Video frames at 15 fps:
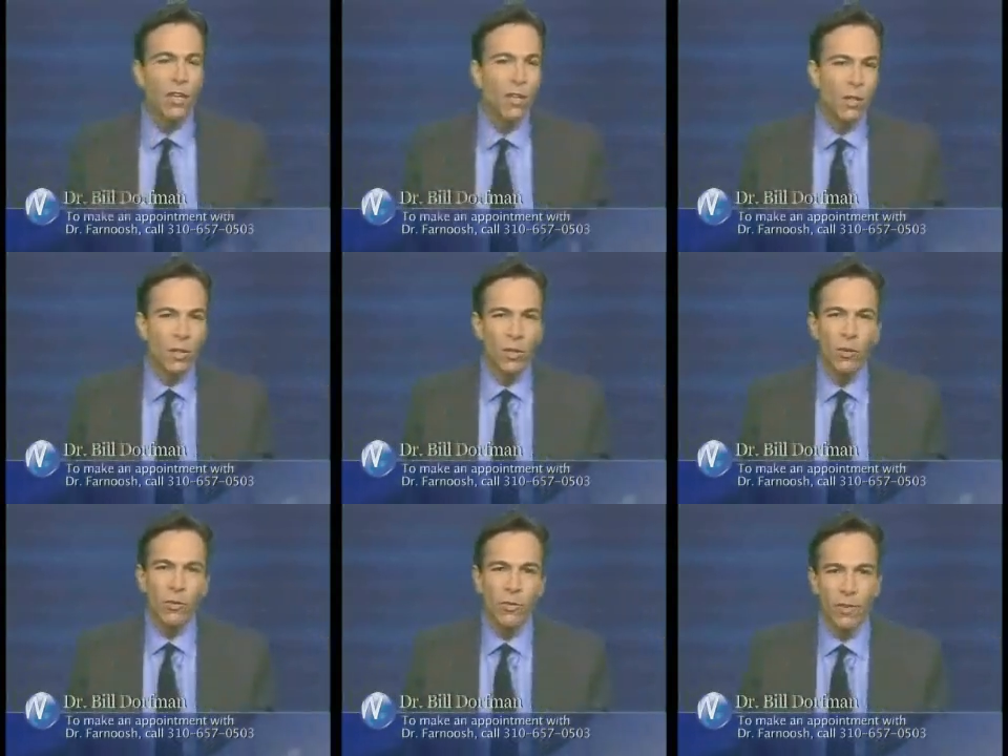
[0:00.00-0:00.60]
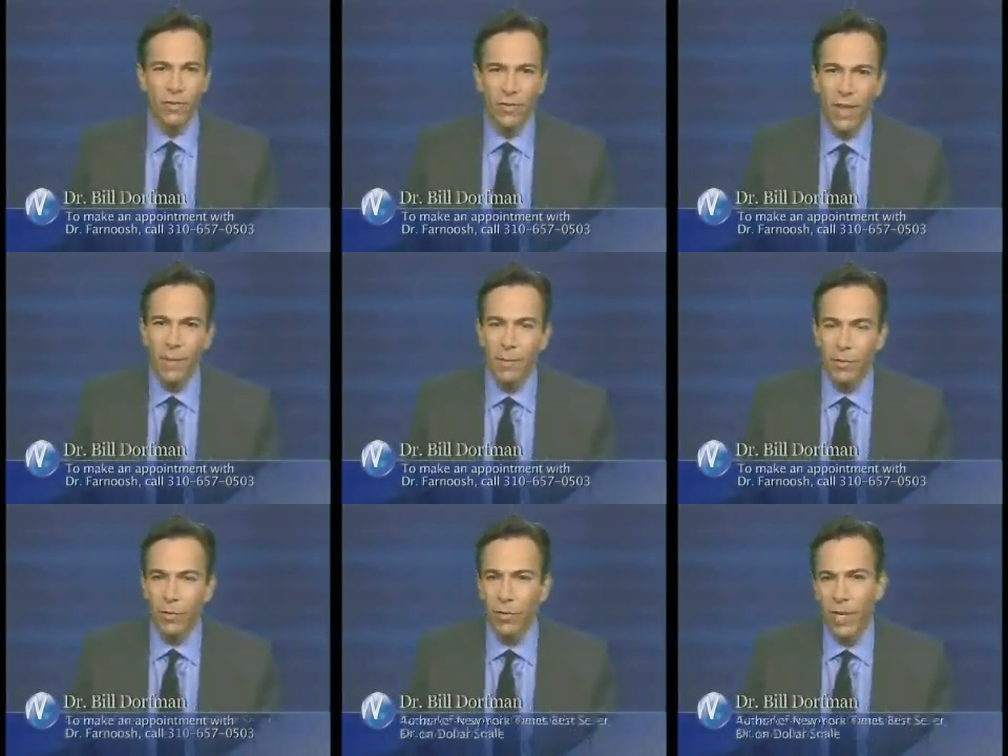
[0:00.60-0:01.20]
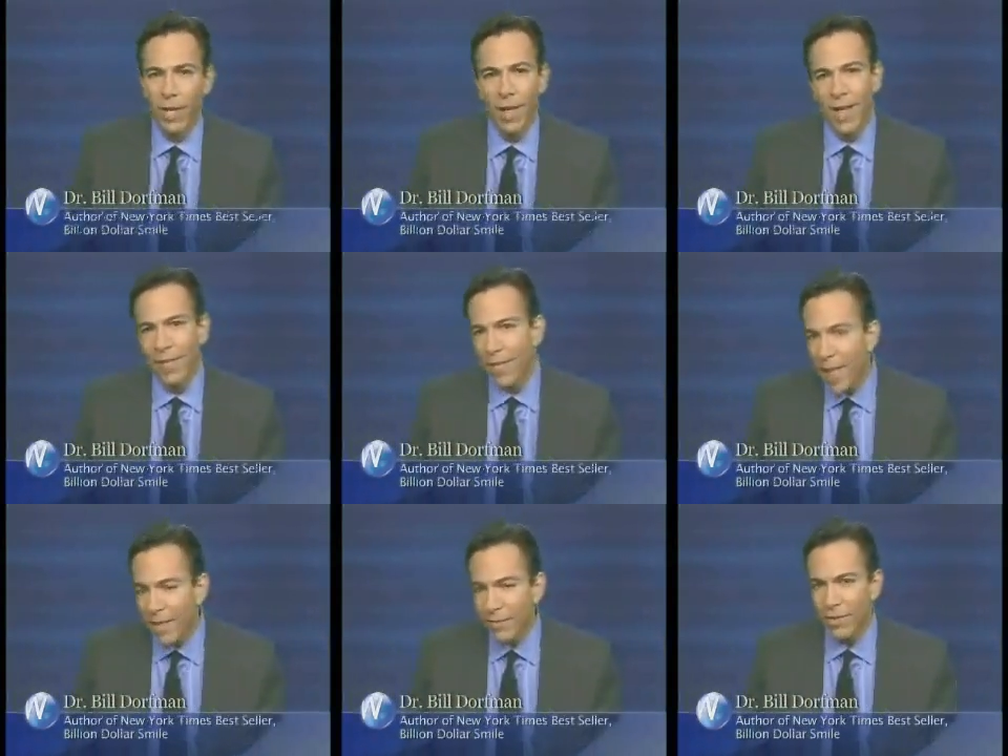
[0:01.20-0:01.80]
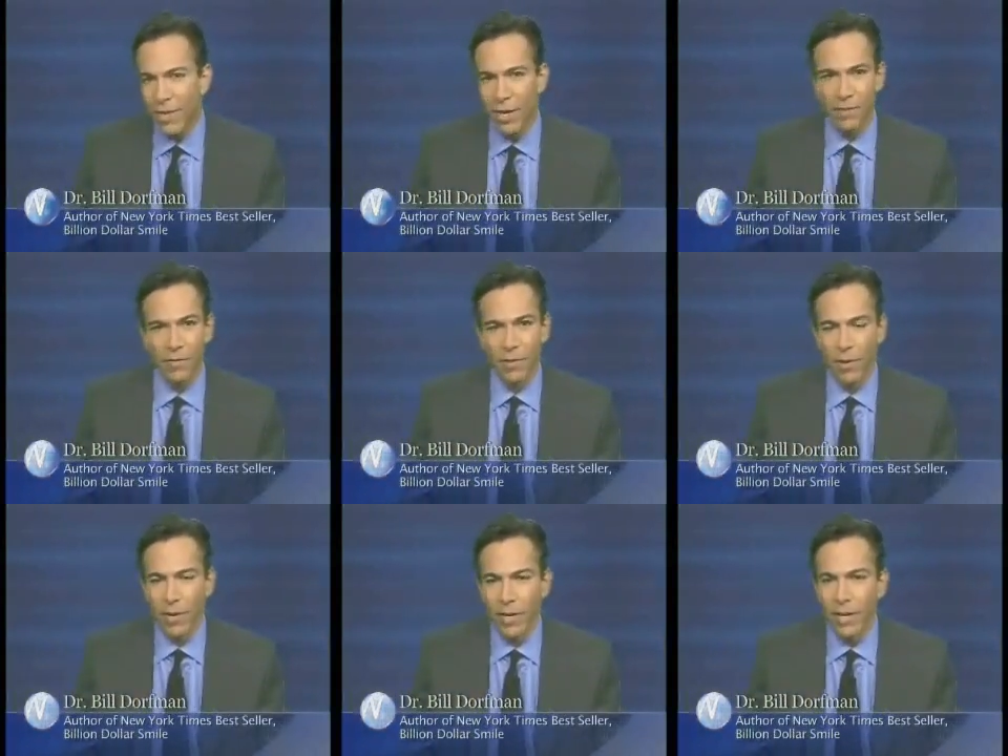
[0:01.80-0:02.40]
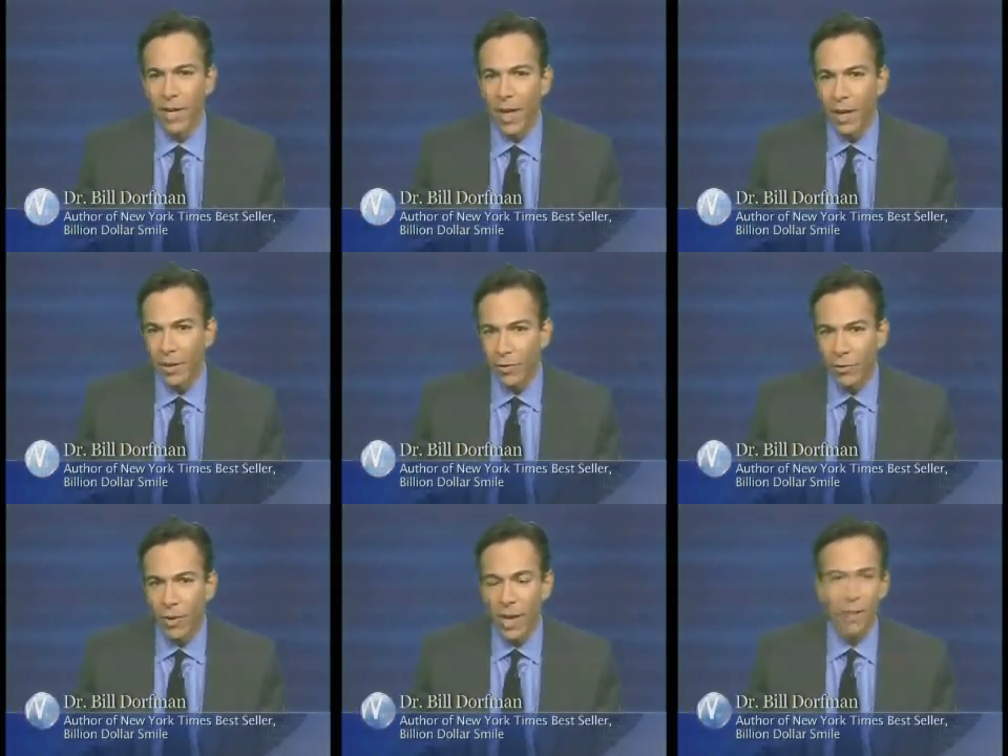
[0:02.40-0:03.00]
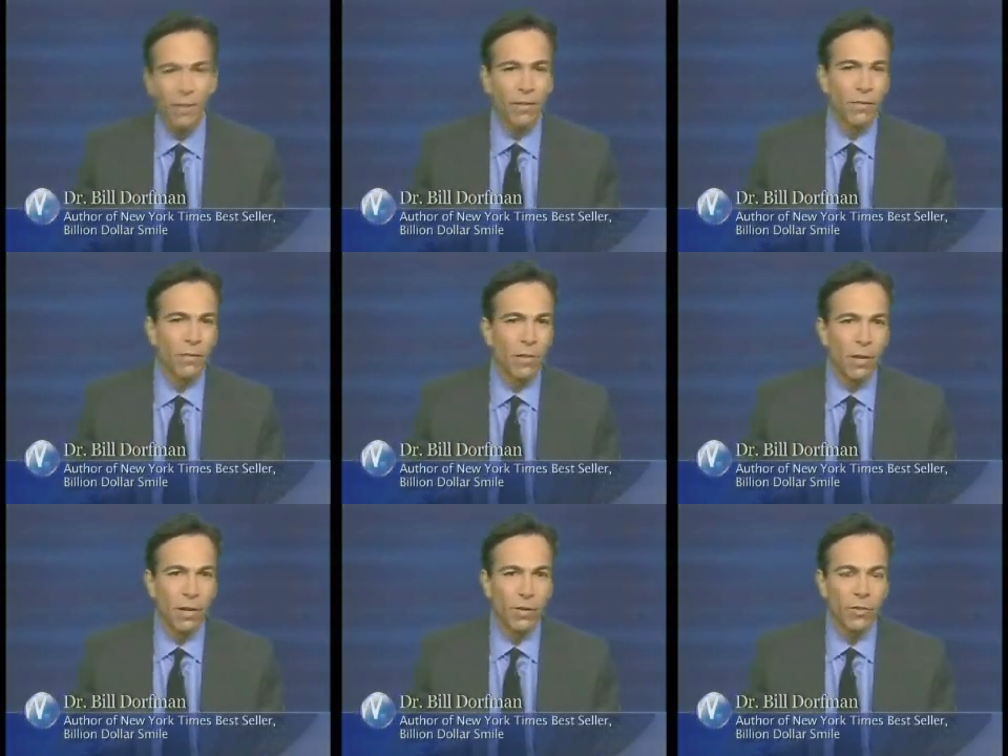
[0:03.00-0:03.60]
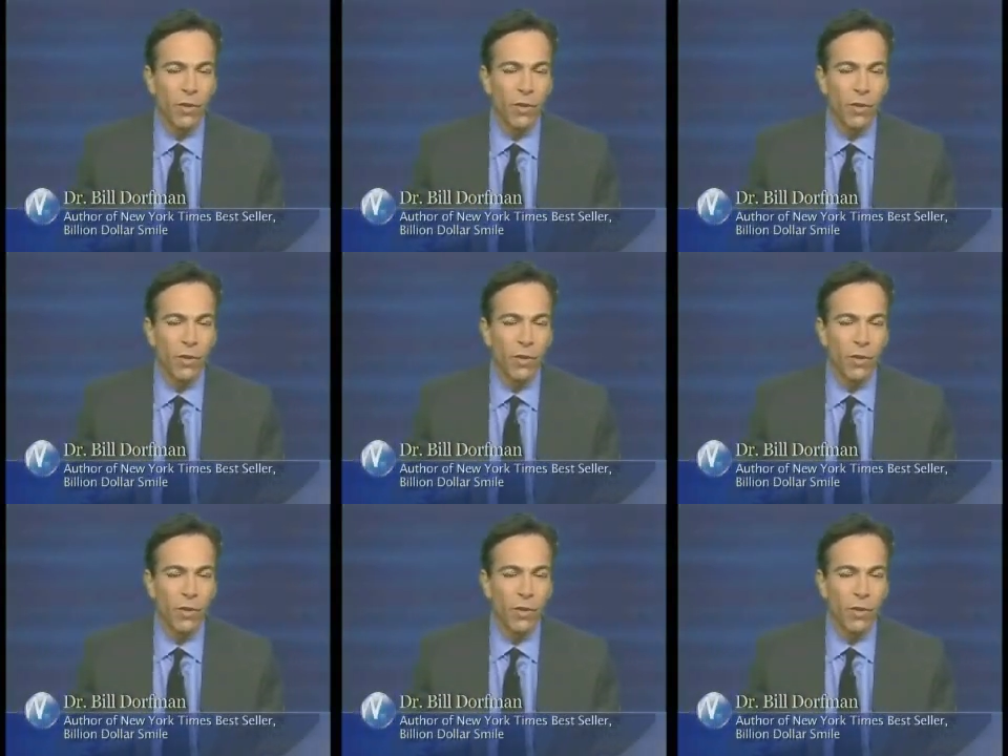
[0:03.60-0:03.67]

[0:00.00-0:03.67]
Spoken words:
you lose the symmetry, and that's not a very attractive look.